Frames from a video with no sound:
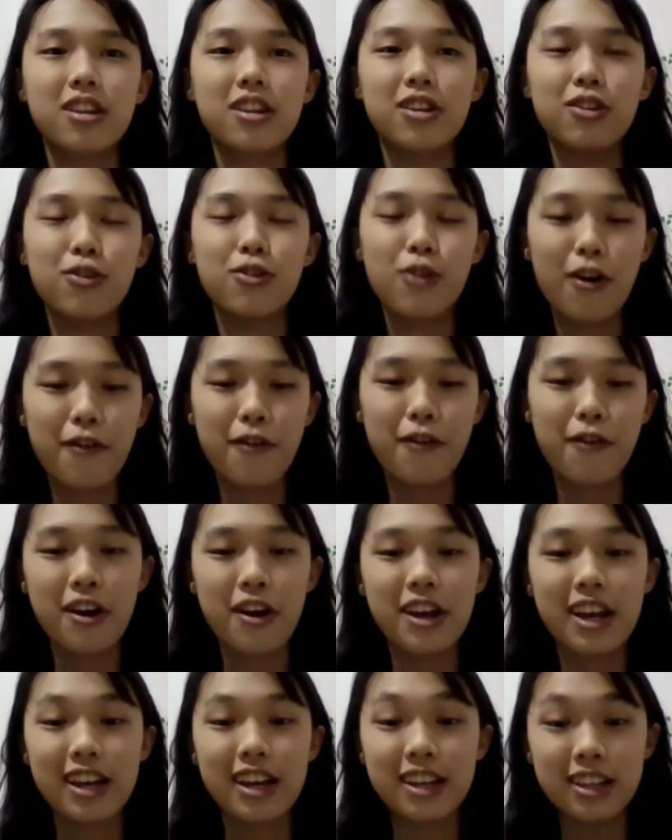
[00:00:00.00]
you are
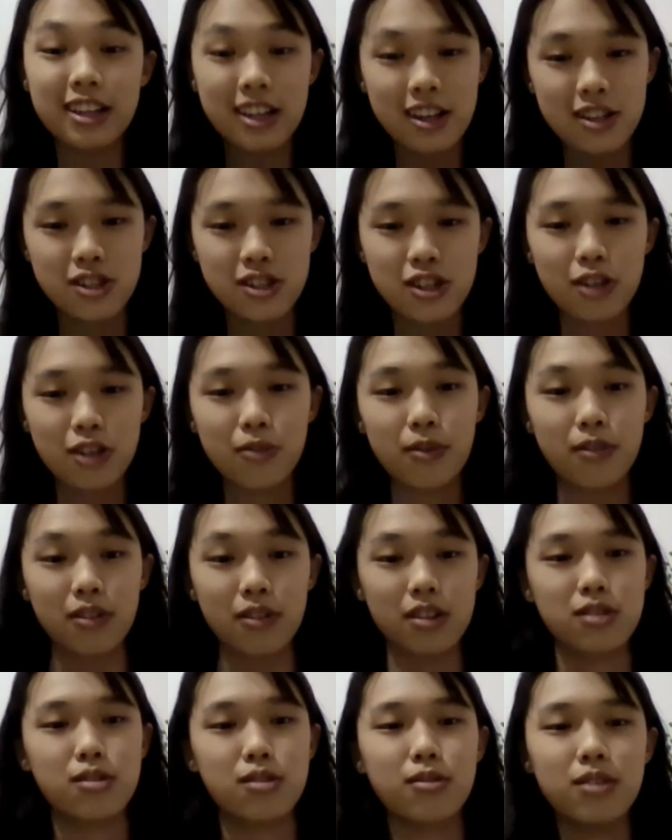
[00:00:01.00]
very engaging with
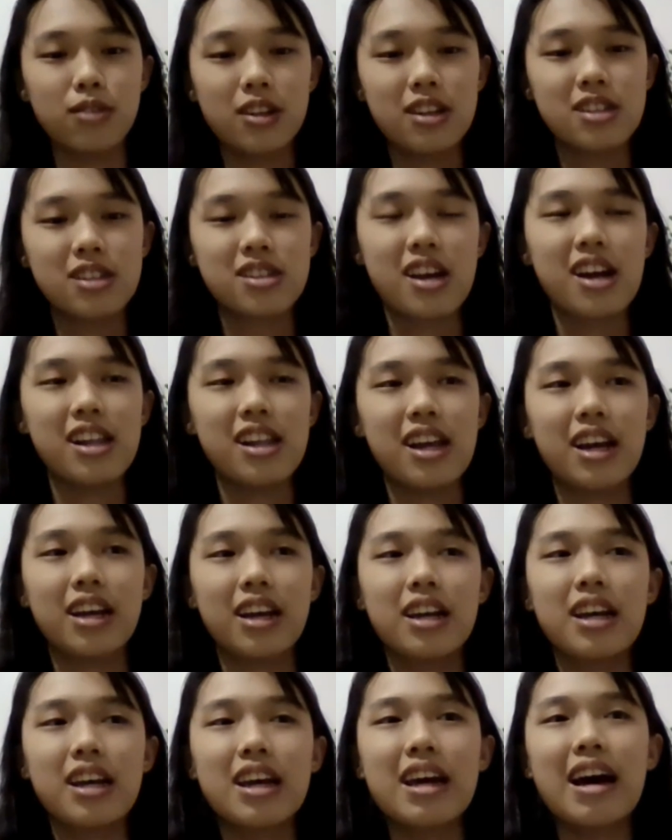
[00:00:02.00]
the students. Unlike
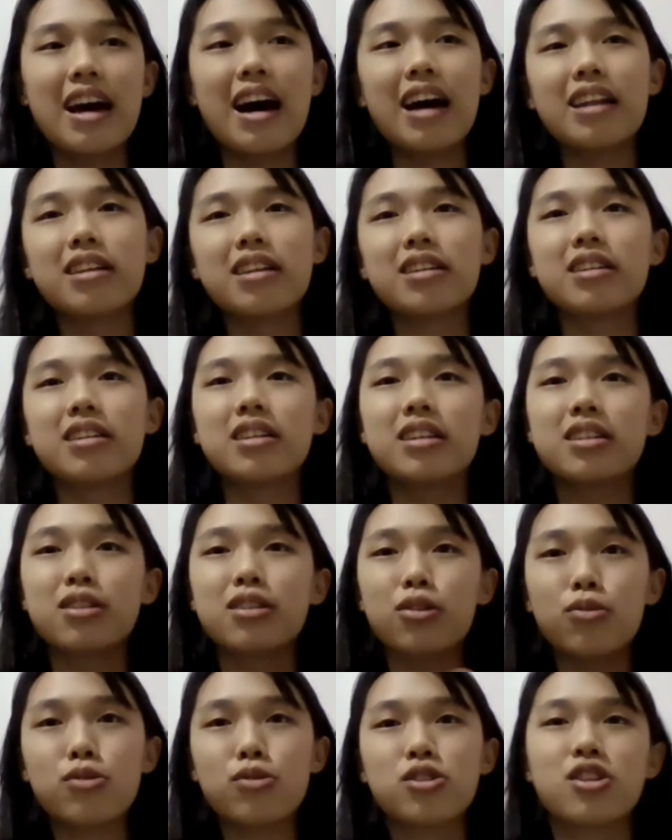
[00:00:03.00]
other
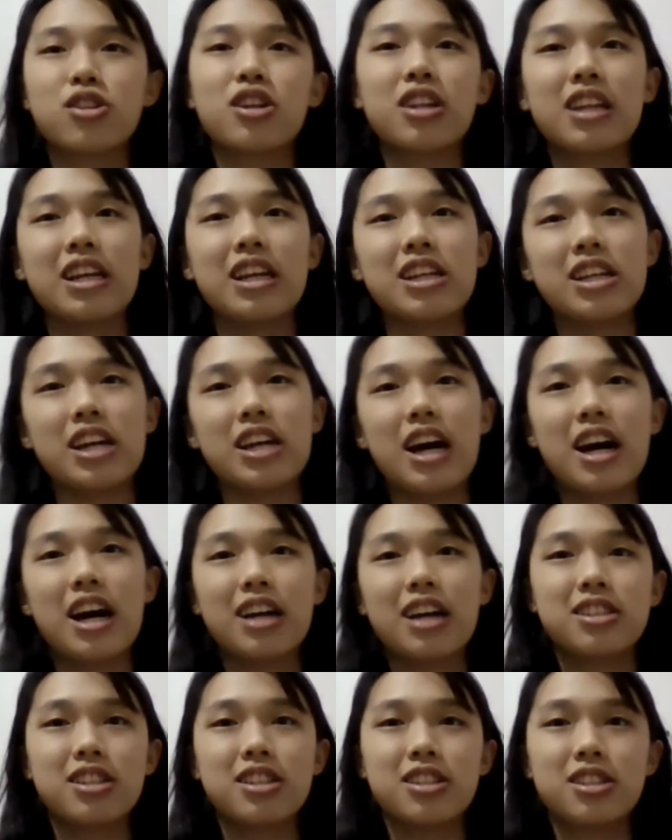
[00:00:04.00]
tuition, they
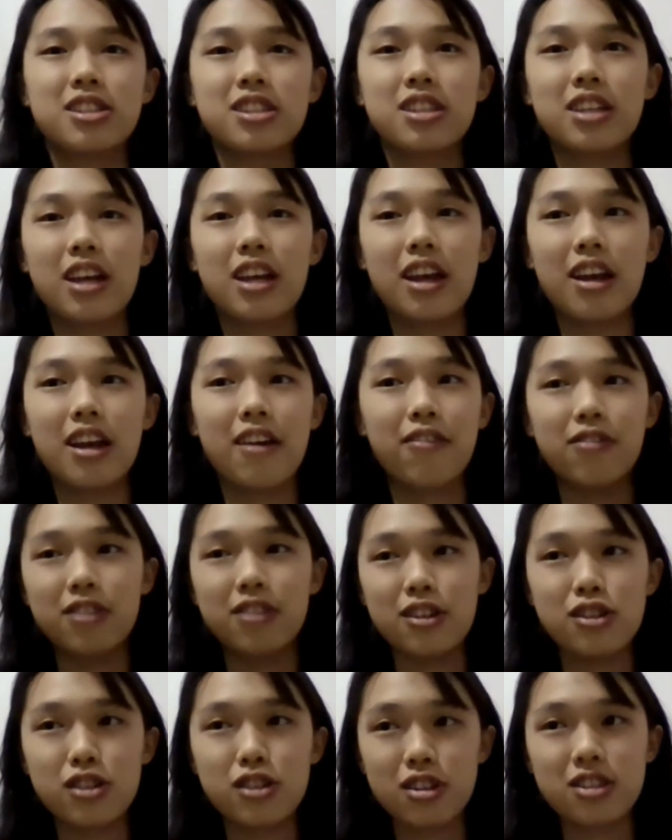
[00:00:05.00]
are just have
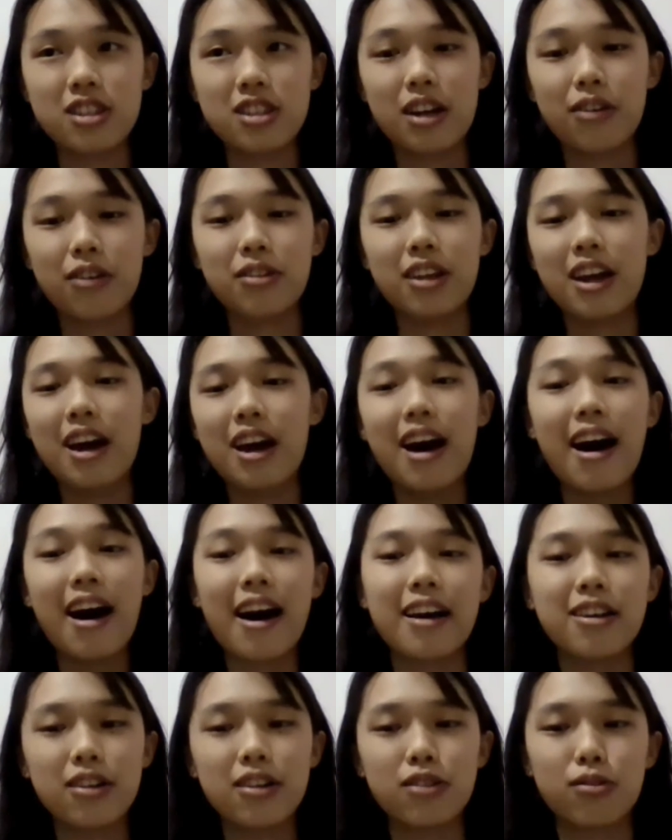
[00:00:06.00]
teachers down there
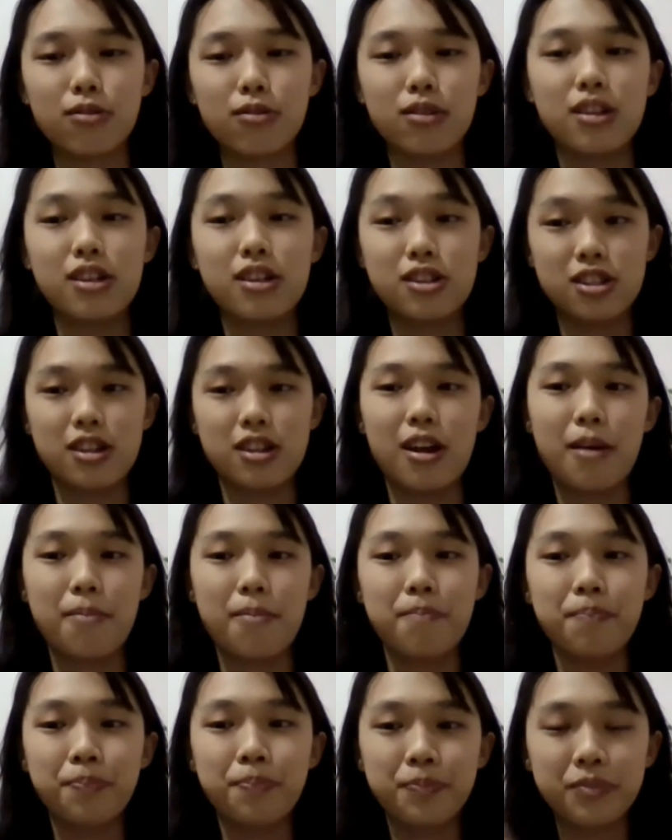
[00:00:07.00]
hired to teach them,
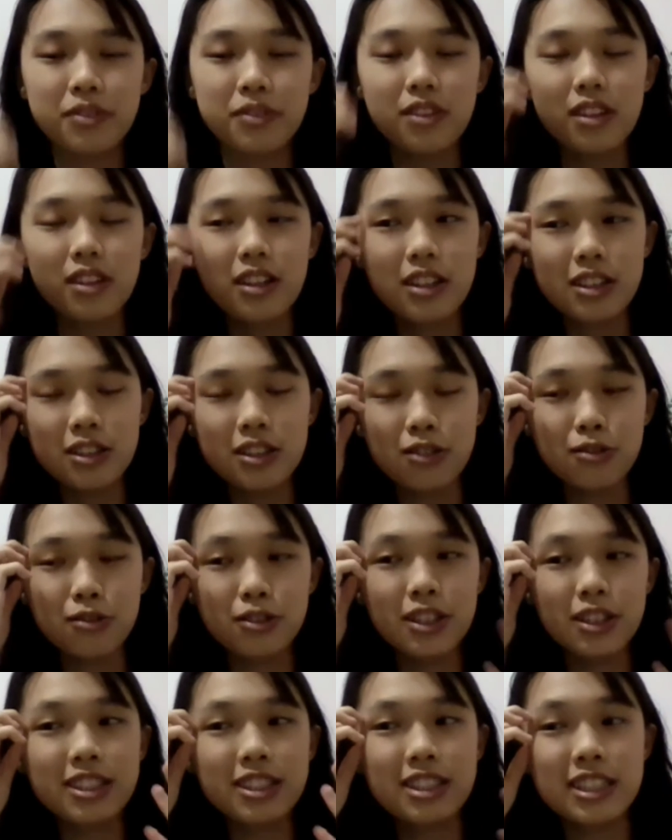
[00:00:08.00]
to
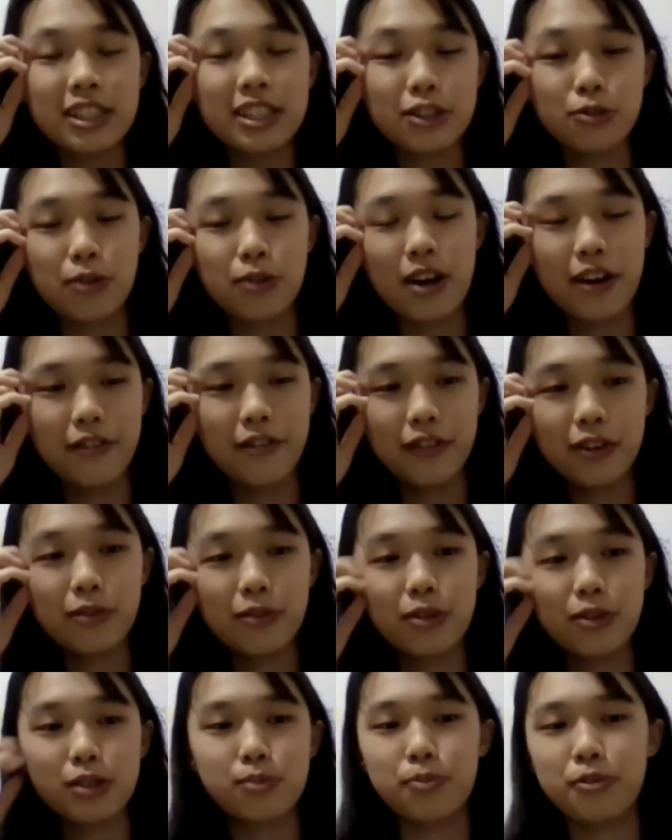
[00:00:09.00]
just teach whatever
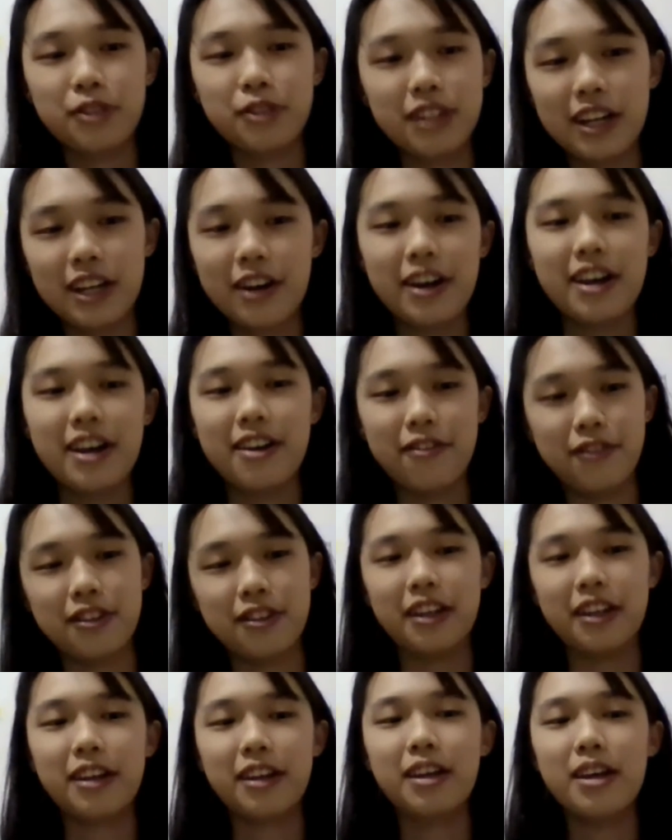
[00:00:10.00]
was printed out and
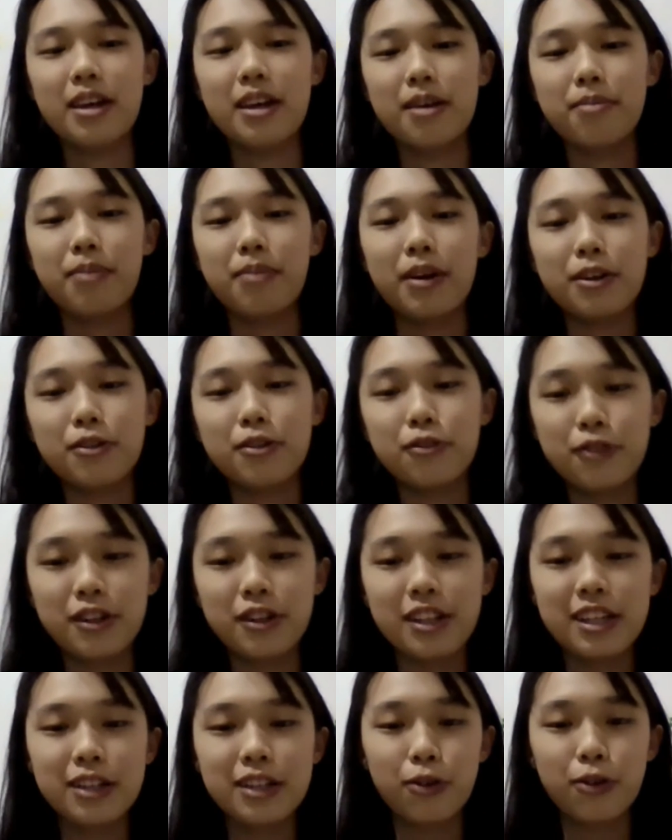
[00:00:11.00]
everything. But you
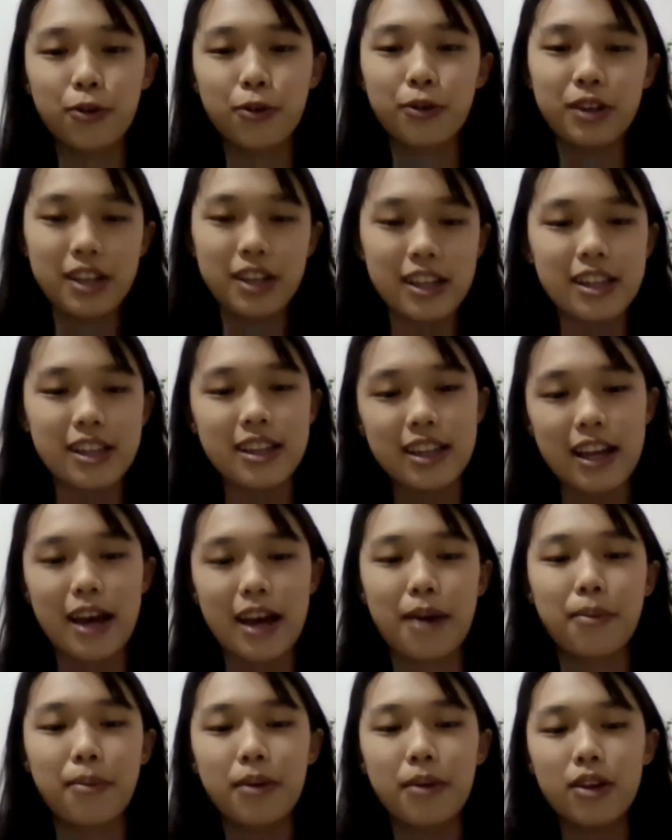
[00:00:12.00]
really go in
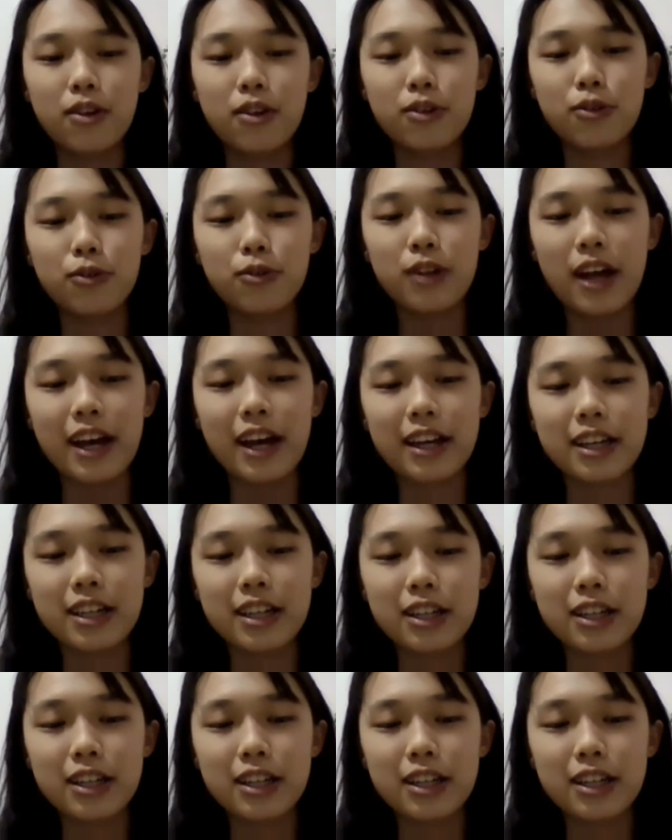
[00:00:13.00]
depth to like